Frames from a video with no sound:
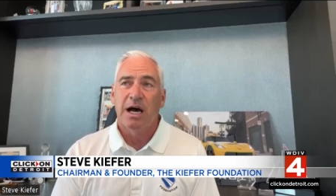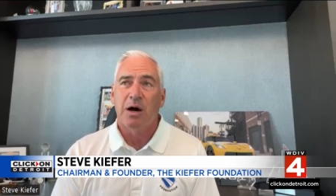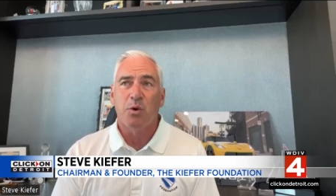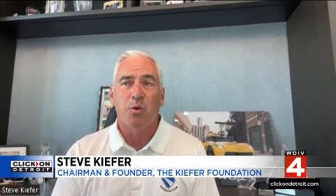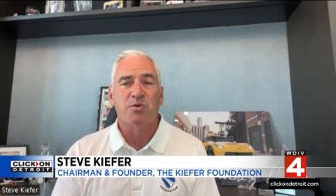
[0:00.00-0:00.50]
Uh,
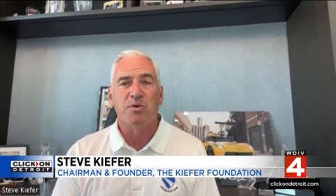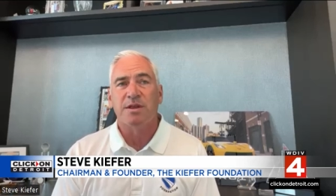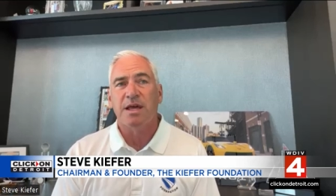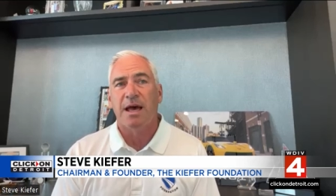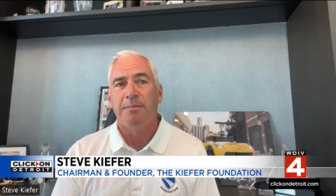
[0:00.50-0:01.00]
we worked
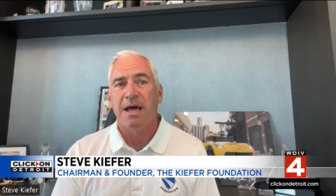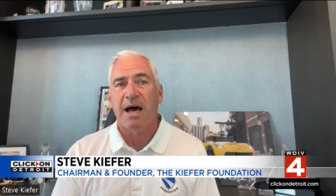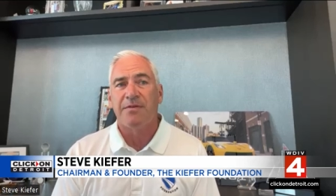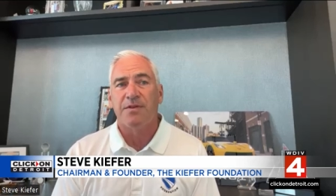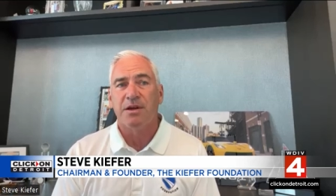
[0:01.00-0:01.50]
with
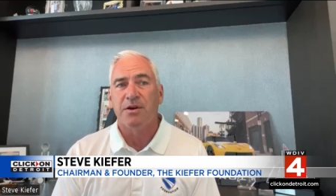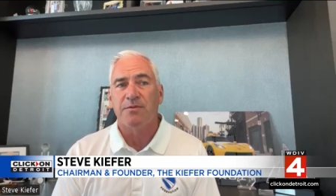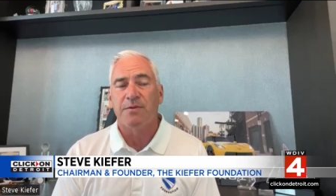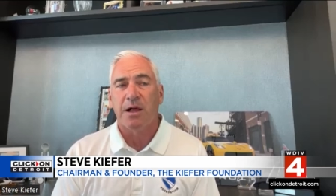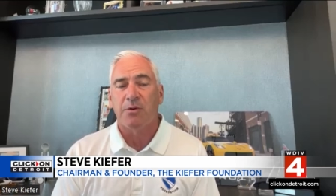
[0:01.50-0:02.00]
MDOT the year
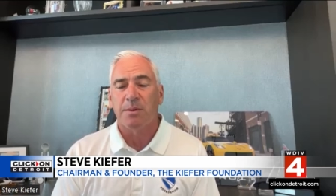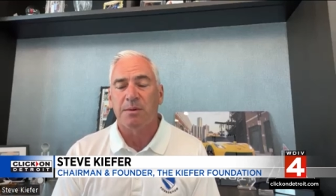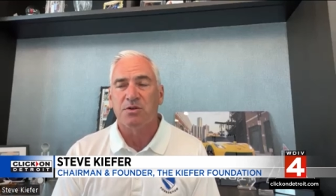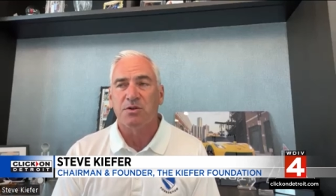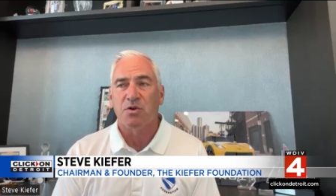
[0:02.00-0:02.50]
following
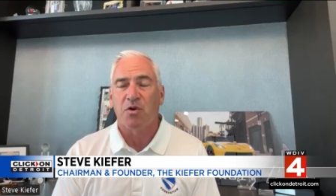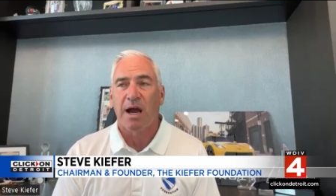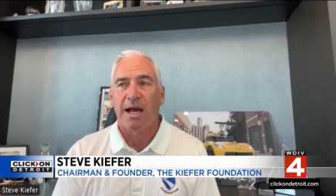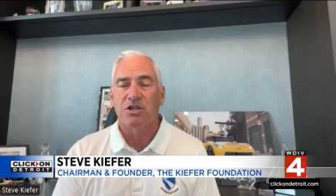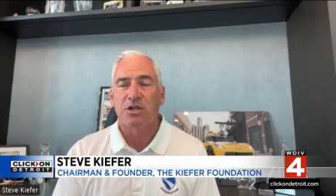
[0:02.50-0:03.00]
Mitchell's
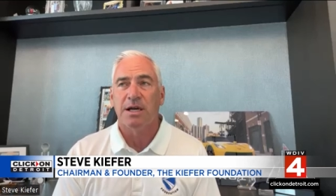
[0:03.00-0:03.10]
crash